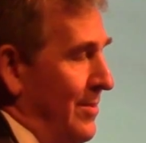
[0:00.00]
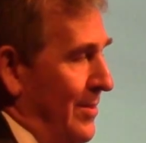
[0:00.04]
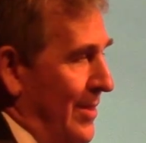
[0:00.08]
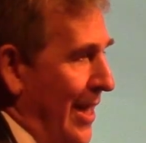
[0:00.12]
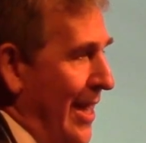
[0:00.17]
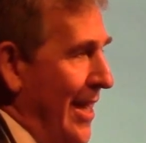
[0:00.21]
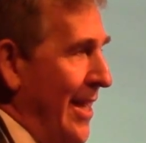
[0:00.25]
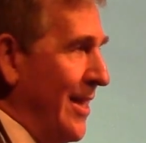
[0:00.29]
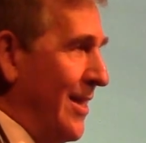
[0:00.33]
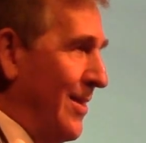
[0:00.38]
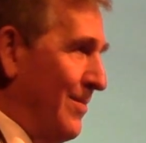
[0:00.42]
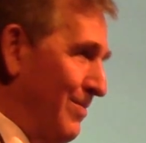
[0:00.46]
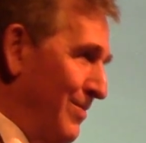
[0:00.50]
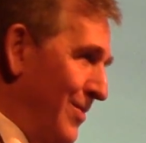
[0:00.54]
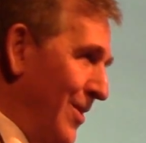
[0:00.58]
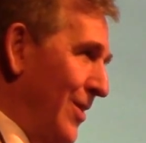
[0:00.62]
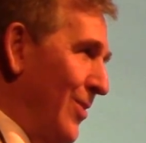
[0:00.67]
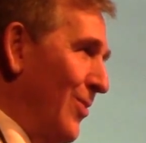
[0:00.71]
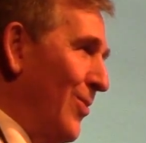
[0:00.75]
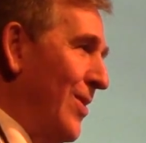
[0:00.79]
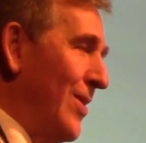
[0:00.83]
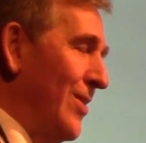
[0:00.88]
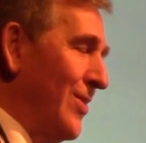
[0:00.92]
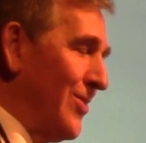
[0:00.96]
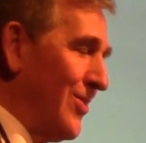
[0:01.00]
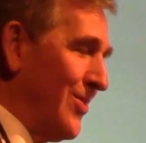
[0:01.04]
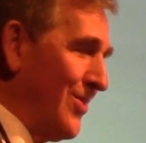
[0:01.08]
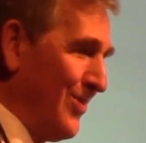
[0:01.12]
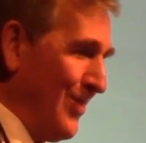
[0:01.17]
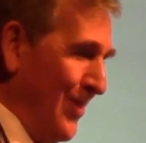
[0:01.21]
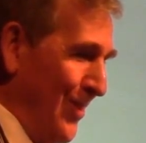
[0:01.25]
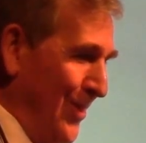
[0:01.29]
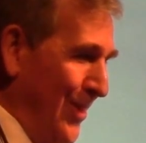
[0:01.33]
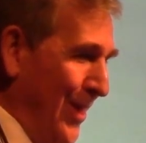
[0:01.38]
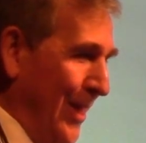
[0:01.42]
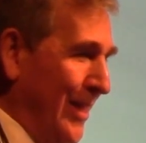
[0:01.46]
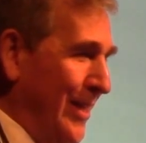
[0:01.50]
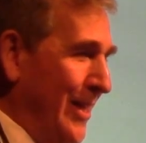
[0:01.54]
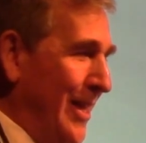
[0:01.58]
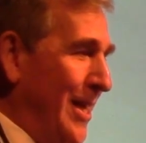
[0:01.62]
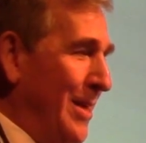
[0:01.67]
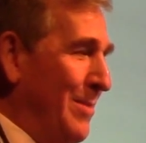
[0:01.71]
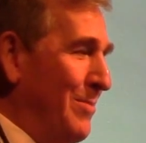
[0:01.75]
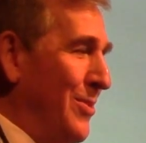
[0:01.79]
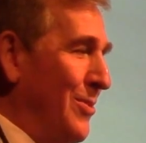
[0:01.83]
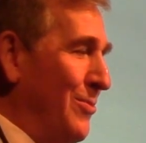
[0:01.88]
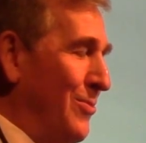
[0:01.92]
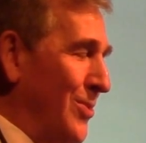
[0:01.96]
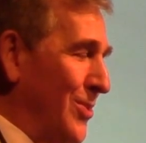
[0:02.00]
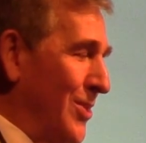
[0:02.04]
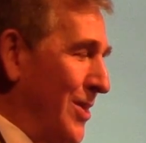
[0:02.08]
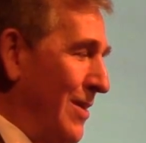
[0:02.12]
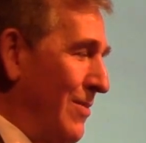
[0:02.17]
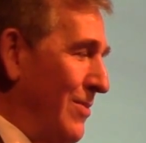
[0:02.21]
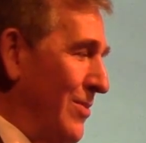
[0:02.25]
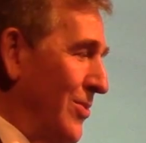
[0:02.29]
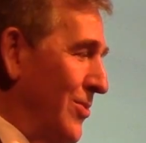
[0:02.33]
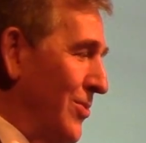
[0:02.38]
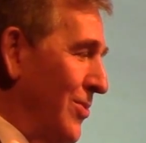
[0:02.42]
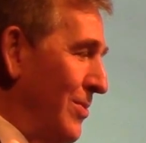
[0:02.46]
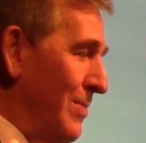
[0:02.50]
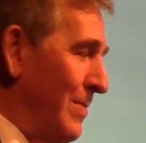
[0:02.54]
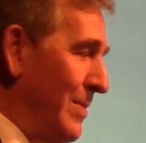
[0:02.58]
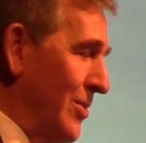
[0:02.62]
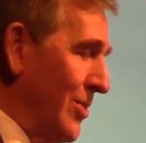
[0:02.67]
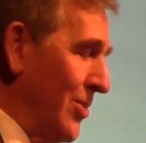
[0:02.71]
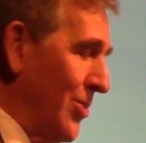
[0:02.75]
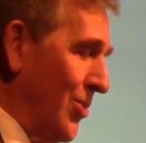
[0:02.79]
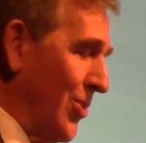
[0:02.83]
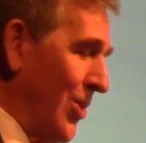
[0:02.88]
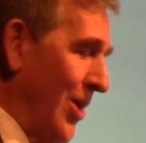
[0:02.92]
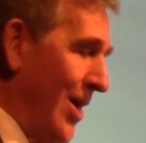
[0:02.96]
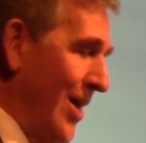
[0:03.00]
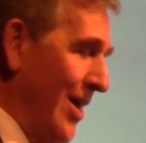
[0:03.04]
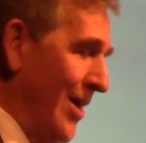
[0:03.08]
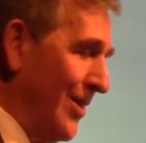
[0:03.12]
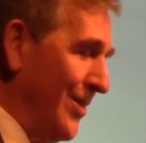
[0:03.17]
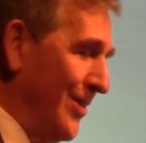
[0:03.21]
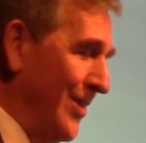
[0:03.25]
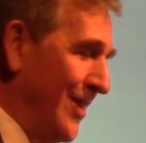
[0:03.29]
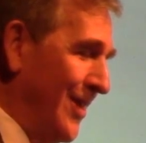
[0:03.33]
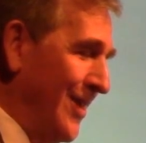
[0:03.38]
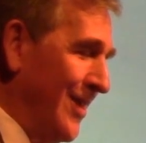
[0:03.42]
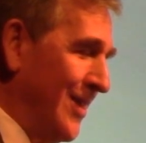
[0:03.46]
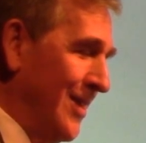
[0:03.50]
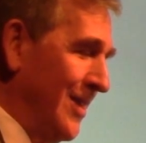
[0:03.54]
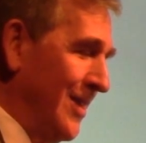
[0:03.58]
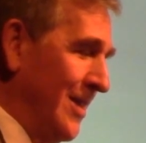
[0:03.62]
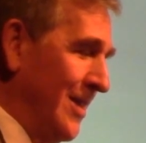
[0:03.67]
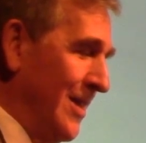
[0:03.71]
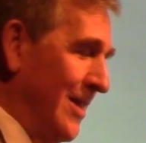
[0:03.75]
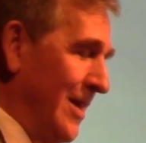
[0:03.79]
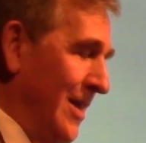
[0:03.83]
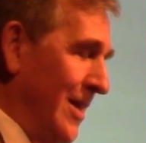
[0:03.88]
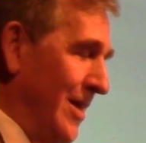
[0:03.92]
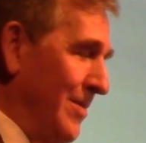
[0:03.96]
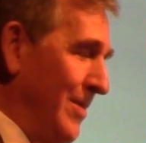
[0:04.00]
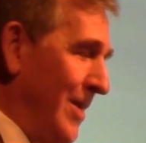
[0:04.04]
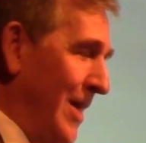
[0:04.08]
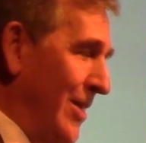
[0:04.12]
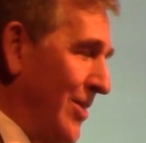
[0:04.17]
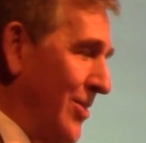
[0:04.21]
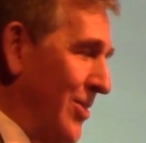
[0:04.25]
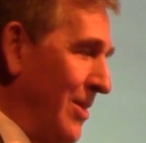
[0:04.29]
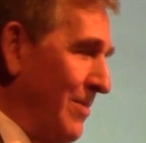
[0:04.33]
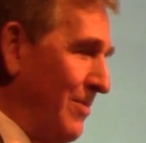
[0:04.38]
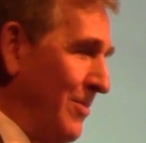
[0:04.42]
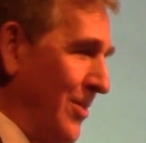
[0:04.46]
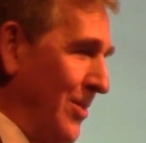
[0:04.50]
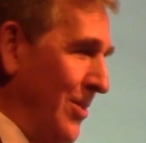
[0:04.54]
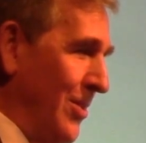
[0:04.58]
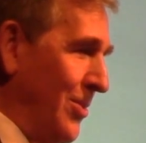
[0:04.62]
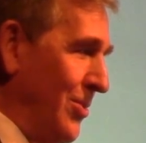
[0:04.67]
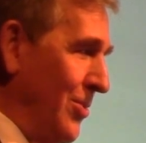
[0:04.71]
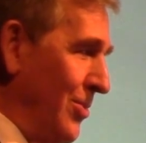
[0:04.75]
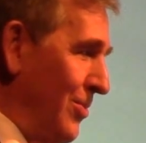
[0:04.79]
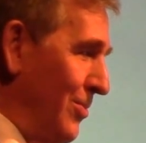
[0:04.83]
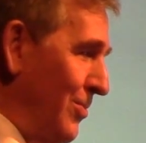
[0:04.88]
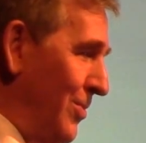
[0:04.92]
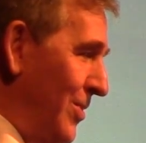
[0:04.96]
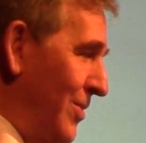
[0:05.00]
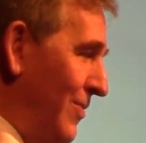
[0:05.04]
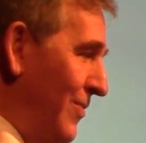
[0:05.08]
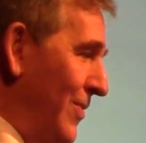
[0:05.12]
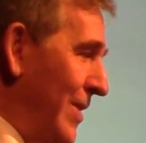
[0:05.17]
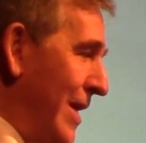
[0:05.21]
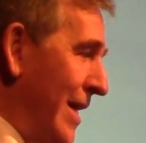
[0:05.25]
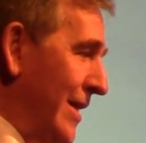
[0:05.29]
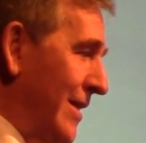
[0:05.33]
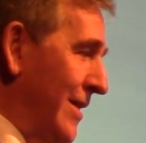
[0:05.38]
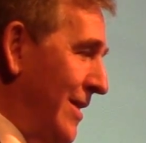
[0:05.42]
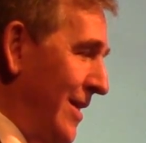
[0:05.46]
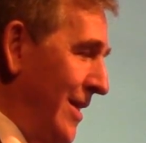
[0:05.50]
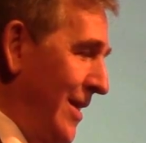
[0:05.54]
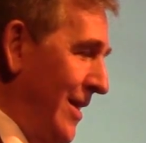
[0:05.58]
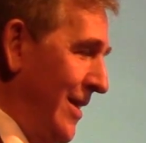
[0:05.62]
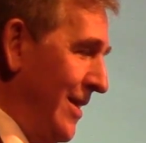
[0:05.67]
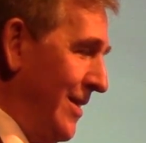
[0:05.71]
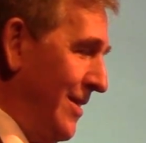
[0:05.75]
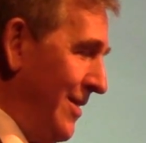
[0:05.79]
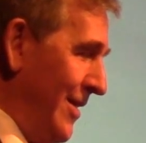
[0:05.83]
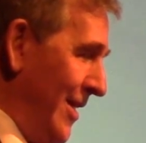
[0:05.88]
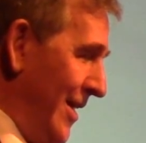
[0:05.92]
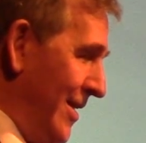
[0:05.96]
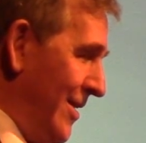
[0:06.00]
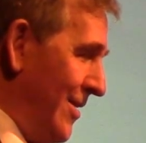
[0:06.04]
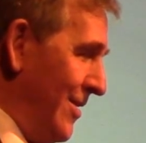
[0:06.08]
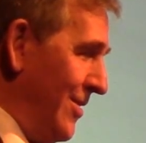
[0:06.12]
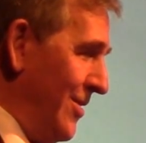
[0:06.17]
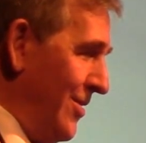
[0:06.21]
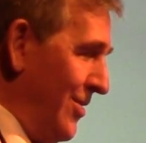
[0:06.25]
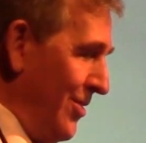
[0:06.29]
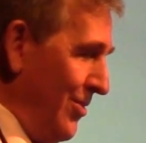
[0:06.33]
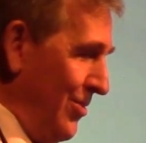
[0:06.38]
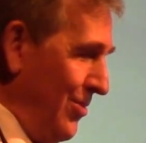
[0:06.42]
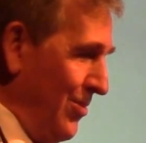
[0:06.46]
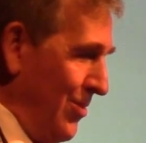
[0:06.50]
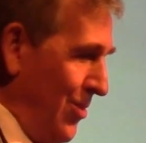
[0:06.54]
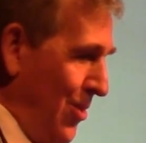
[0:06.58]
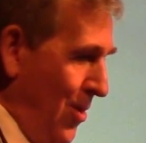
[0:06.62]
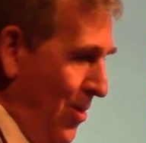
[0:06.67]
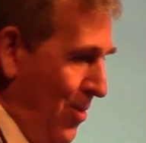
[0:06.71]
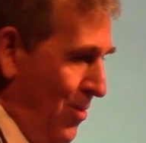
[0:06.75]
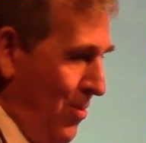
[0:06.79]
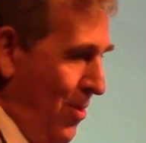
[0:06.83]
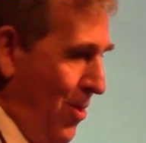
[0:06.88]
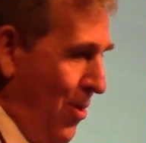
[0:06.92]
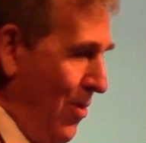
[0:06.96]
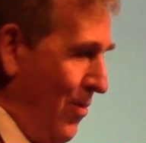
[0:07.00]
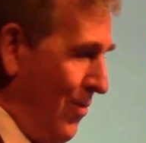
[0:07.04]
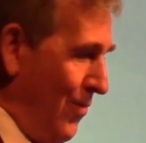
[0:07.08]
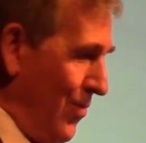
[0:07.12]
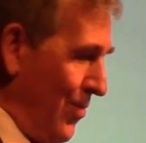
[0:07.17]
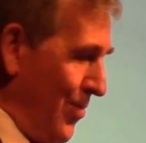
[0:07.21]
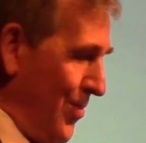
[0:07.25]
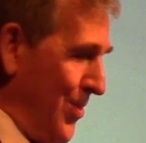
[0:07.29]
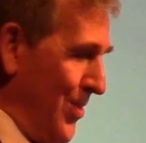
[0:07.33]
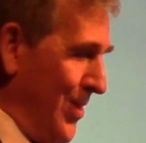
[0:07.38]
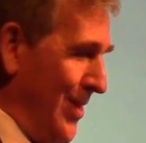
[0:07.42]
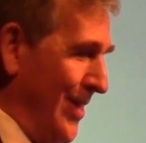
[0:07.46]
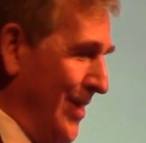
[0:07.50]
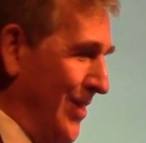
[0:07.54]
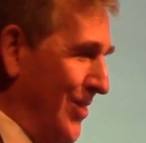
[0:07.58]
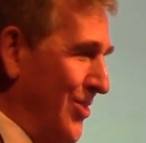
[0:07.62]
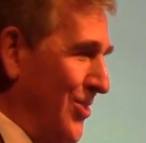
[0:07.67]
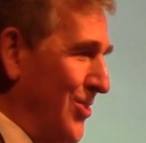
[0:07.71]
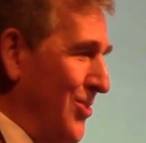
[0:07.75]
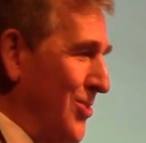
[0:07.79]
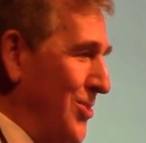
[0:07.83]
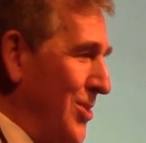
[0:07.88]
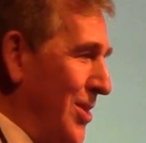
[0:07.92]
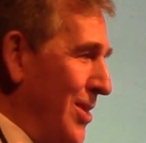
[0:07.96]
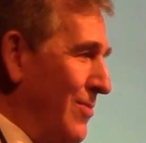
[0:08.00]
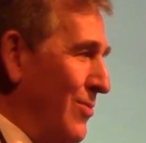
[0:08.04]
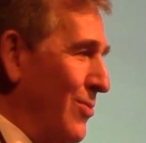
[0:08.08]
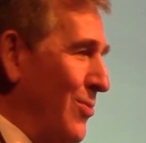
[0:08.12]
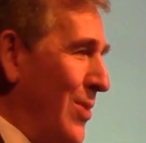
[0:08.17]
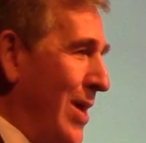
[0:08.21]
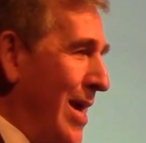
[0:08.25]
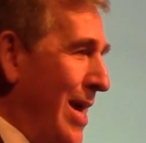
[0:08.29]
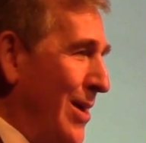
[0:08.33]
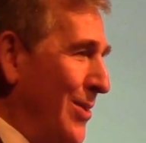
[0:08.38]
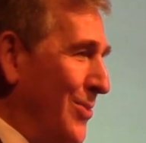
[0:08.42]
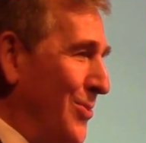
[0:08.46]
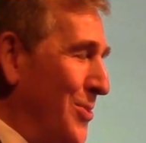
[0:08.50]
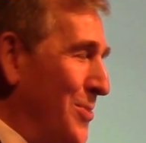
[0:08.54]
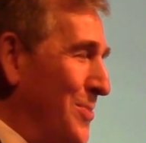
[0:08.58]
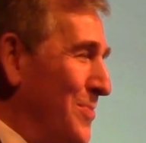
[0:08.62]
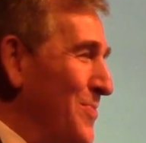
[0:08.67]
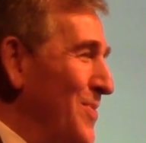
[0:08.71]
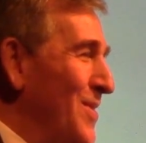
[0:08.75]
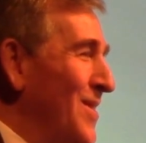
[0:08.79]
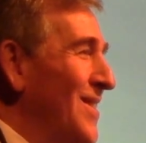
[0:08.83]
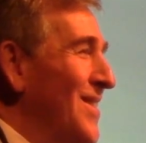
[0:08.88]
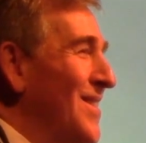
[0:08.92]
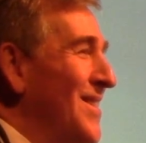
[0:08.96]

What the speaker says: Tank, by the way, is a nickname that was given to him as a child. Had something to do with the fact that he tended to go over things instead of around them.